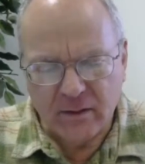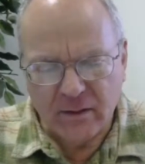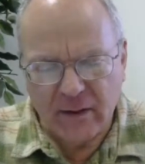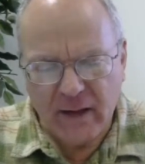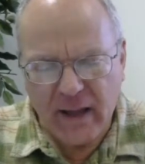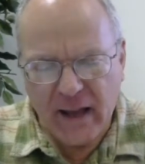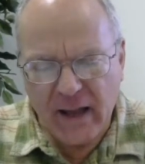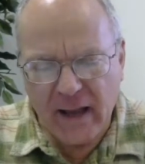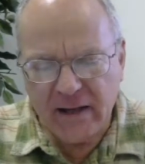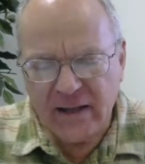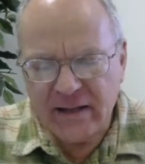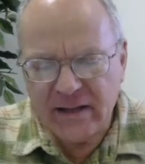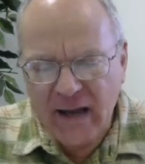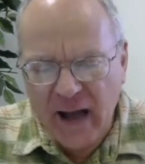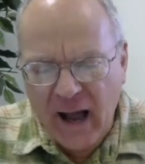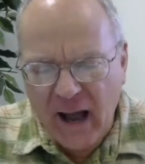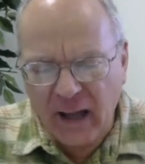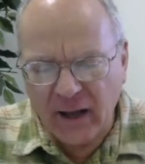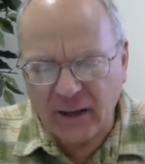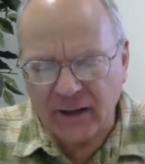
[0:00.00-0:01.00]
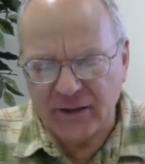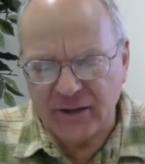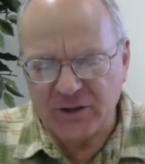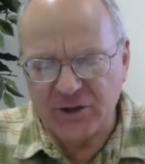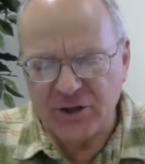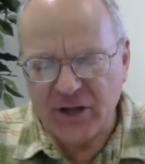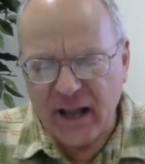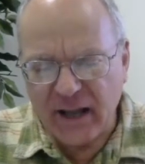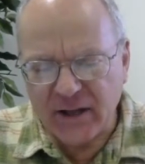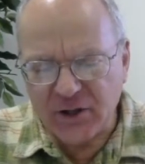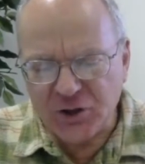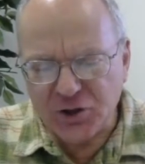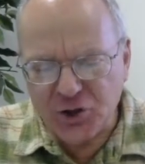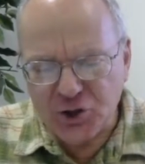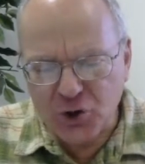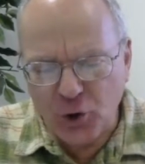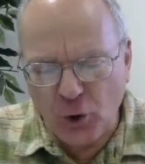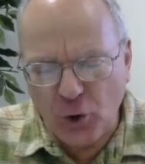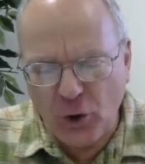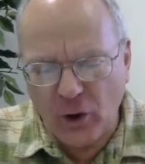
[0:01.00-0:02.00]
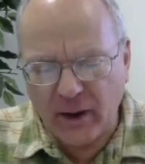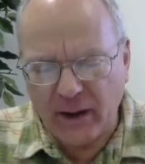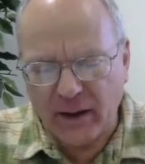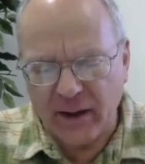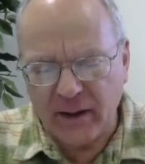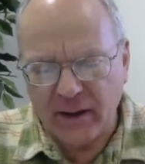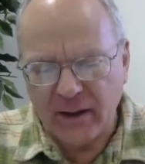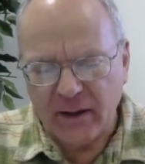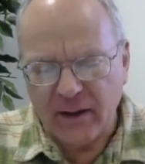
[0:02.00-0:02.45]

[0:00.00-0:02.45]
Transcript: And knowledge and joy.